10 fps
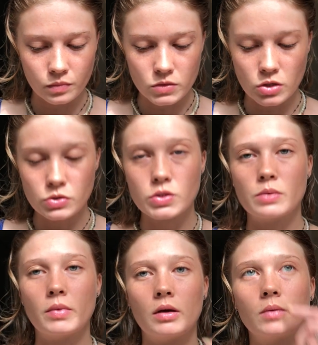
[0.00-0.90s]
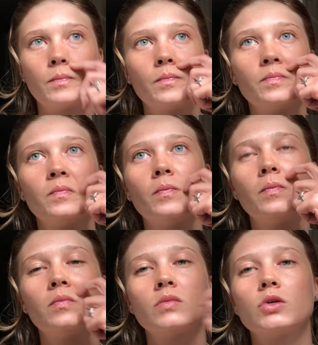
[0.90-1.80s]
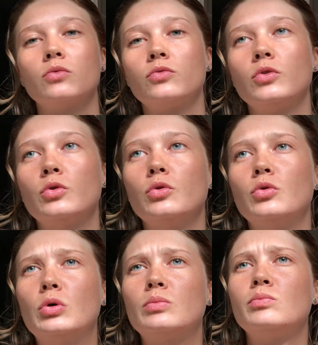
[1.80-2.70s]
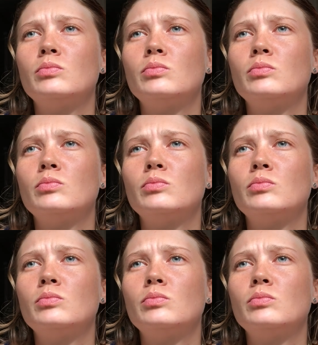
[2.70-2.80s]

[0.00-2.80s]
So this was in May, a few